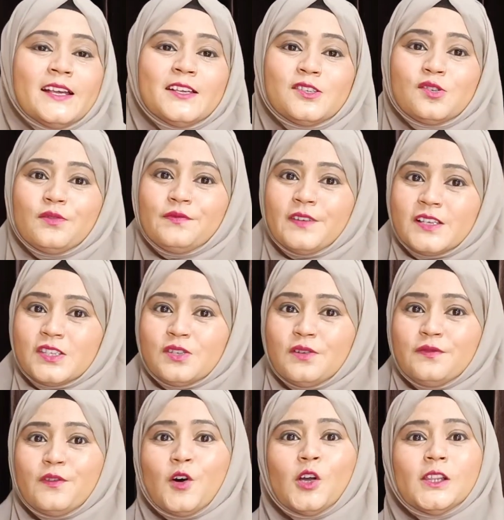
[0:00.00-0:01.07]
So first
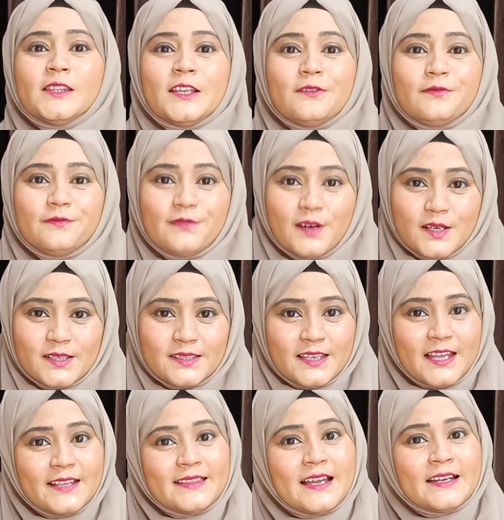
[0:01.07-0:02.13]
of all, the first
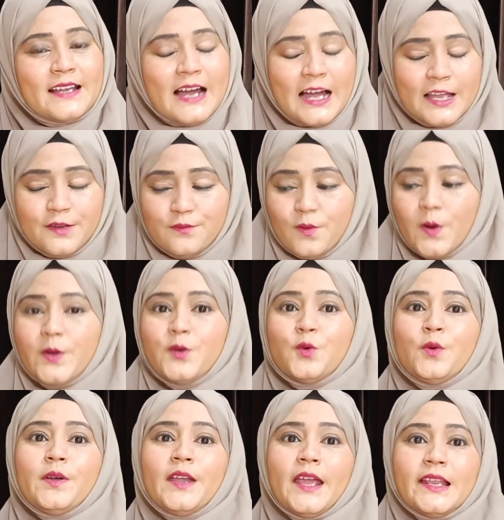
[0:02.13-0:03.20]
thing that I want
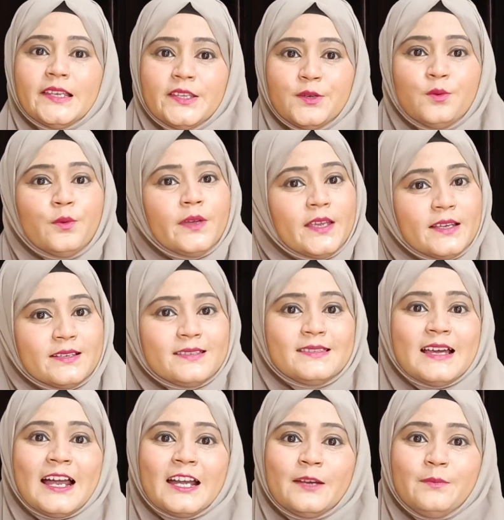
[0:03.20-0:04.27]
to tell you is
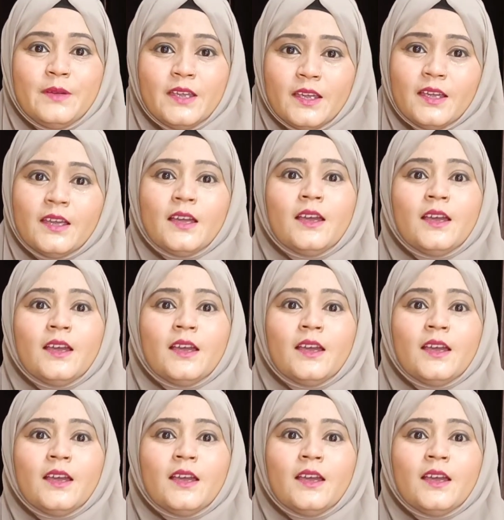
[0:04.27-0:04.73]
that be